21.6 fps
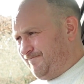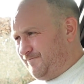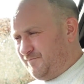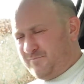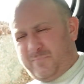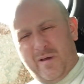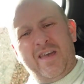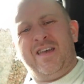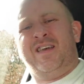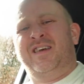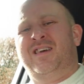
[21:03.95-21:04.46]

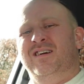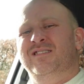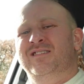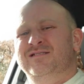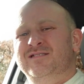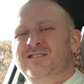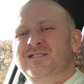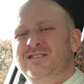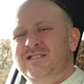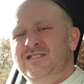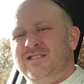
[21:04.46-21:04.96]
big,
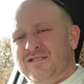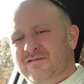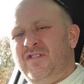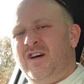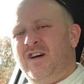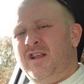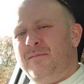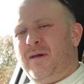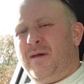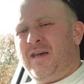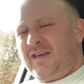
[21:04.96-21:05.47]

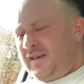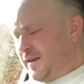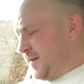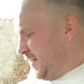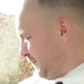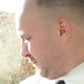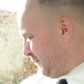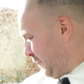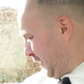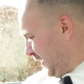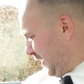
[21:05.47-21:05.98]
very big,
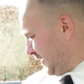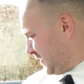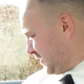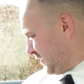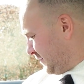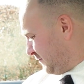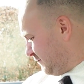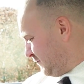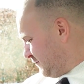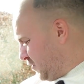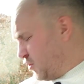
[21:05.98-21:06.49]
but
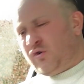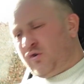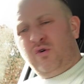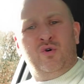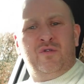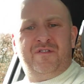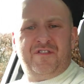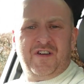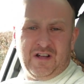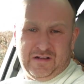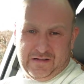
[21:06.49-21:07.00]
no
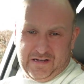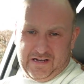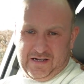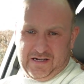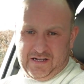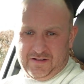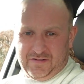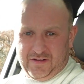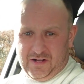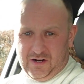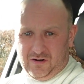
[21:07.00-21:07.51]
felt lining
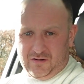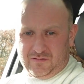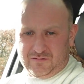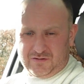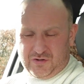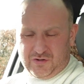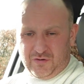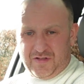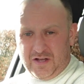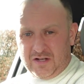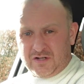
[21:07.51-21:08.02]
in there,
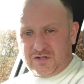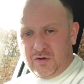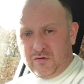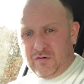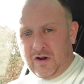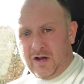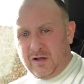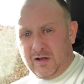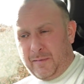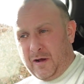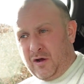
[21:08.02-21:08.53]
so things could
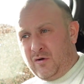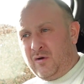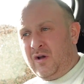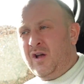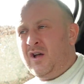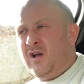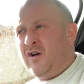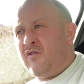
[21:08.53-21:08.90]
rattle about.